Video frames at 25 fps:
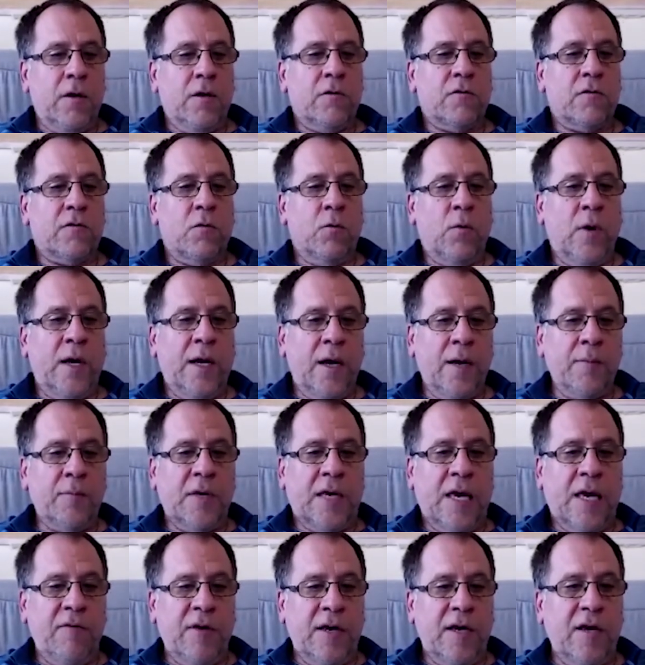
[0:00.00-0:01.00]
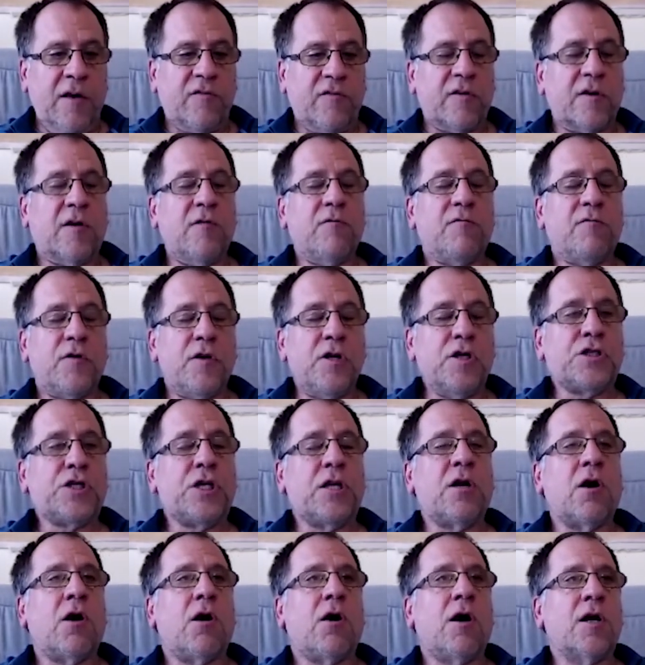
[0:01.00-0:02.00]
So what I'm giving is a
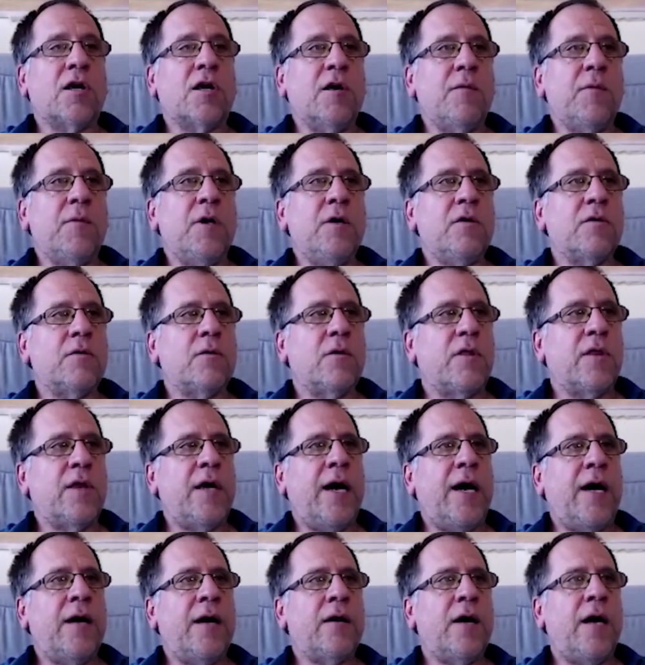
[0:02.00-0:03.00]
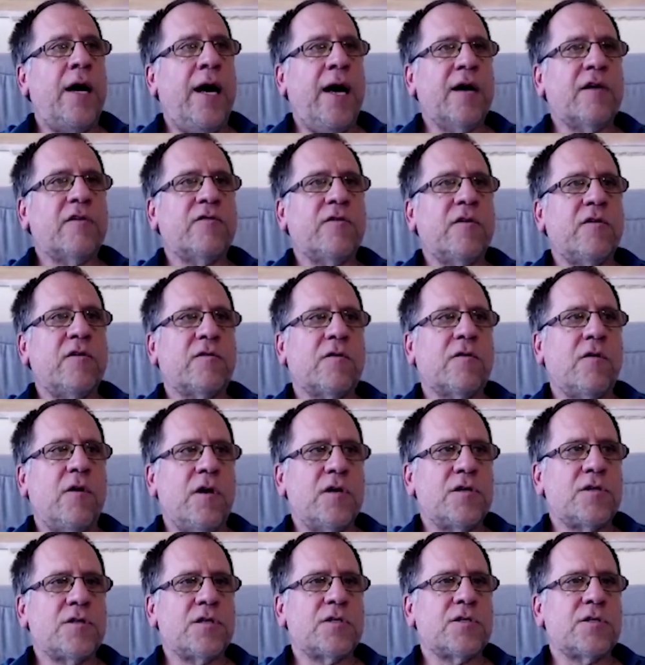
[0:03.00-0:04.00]
convergent argument that access
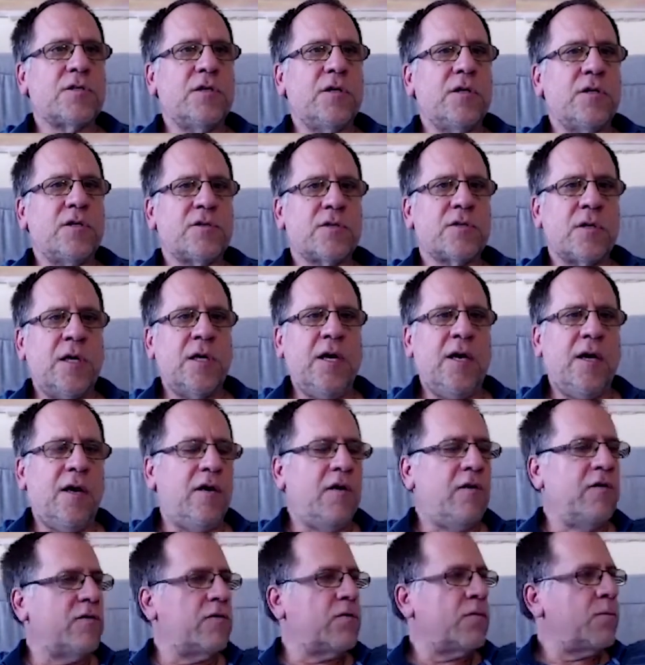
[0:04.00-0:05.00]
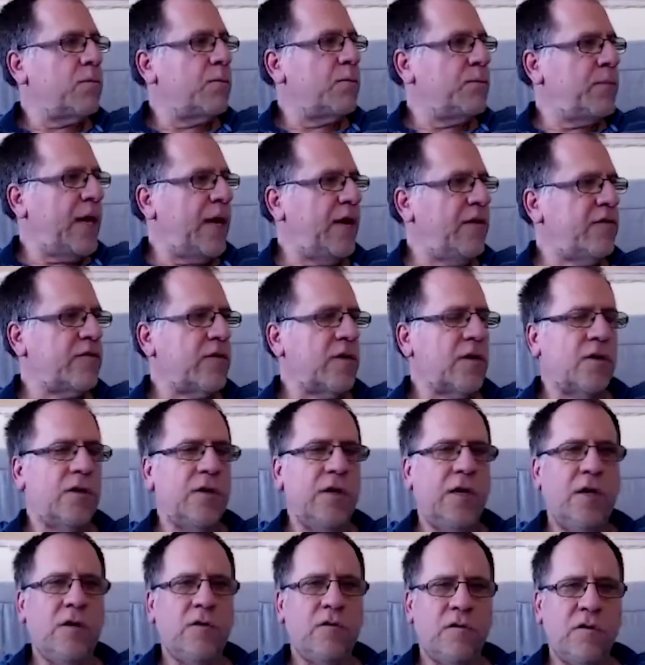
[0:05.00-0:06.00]
consciousness is
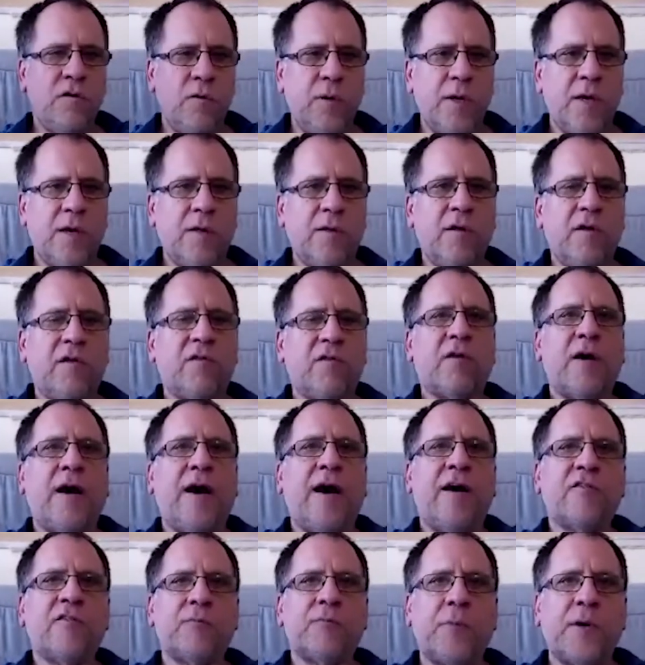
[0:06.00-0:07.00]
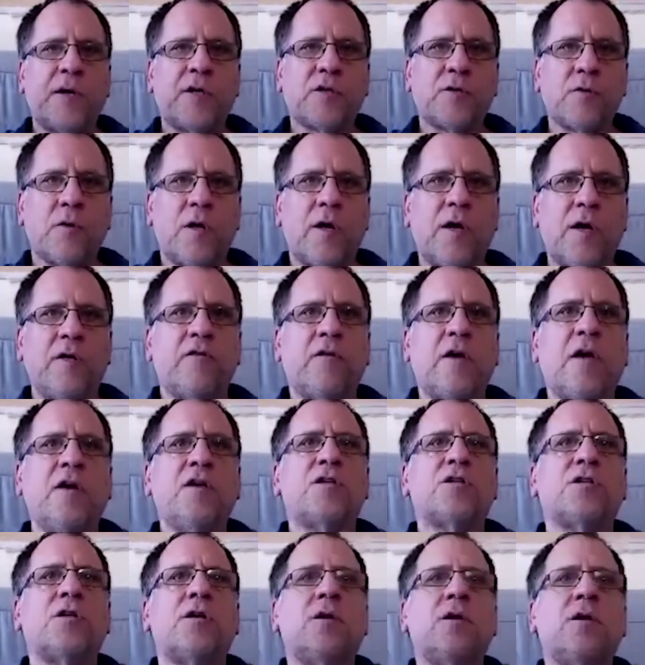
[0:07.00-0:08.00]
basically doing this
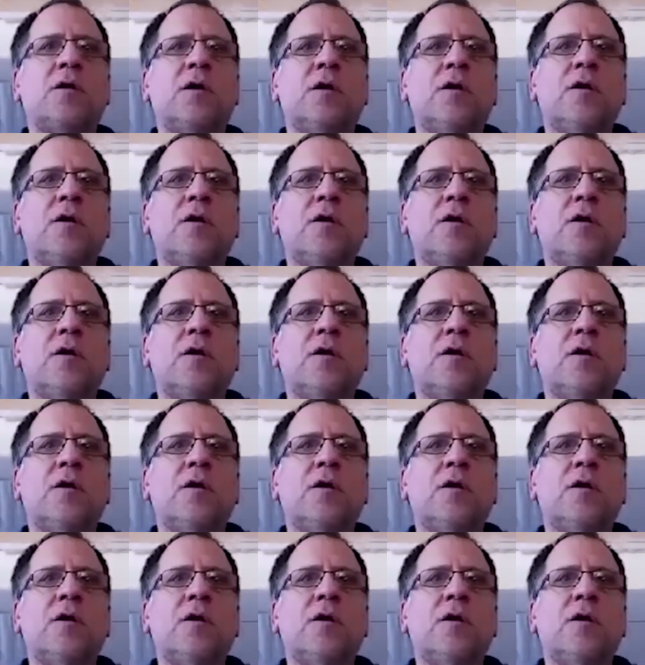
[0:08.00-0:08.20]
aspectualization